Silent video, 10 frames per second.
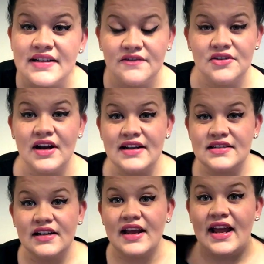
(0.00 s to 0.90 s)
if you guys
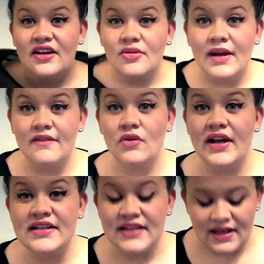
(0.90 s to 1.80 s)
can handle my
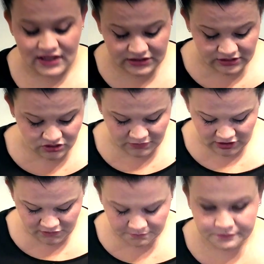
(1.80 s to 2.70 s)
voice and listen to
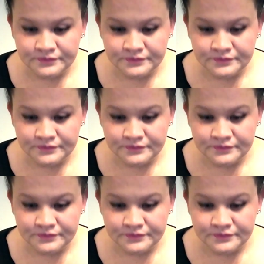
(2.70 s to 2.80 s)
me.